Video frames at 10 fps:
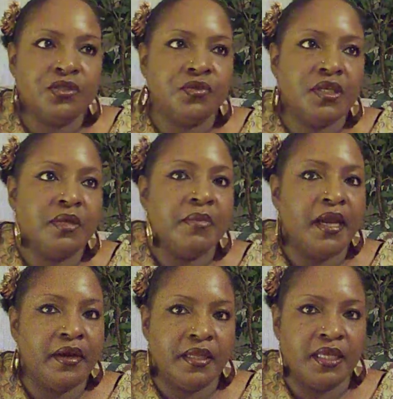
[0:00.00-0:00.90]
to get
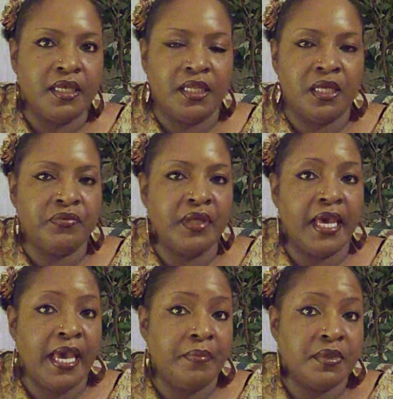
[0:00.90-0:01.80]
married again. If it
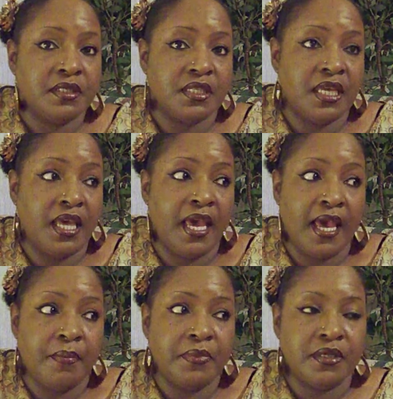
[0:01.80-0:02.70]
happens, it
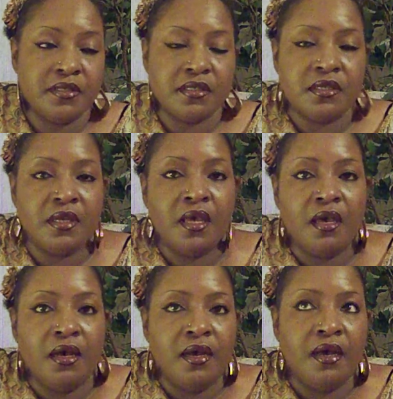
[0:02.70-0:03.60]
happens.
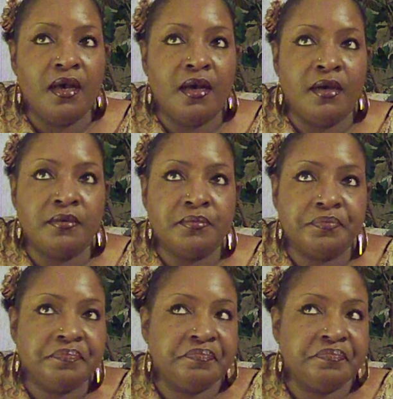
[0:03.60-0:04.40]
Um,